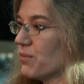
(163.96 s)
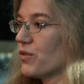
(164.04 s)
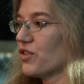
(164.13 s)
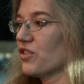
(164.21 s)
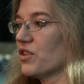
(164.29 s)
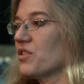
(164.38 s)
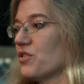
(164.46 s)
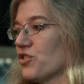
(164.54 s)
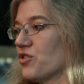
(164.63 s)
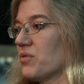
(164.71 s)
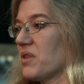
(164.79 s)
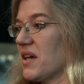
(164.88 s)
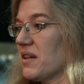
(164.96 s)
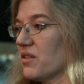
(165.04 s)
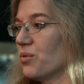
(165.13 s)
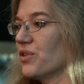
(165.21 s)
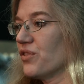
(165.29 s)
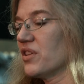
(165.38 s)
there's another strand,
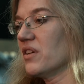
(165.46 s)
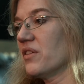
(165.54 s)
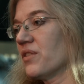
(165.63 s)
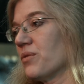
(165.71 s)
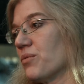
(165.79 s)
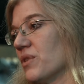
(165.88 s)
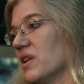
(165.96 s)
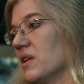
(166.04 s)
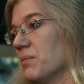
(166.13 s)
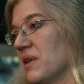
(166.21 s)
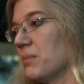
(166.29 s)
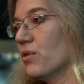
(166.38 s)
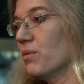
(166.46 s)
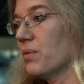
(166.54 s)
which is really people who